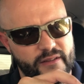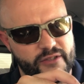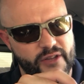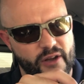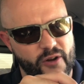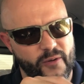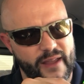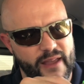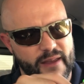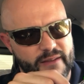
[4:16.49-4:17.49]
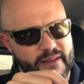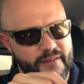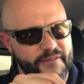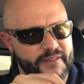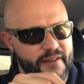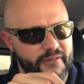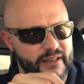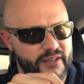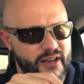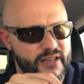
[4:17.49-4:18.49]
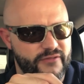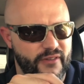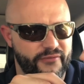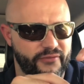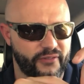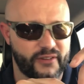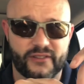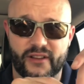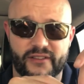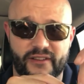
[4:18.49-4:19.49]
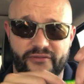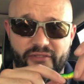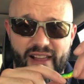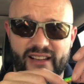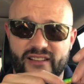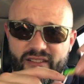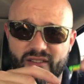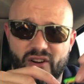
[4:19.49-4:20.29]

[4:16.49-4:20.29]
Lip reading: so it definitely does deflect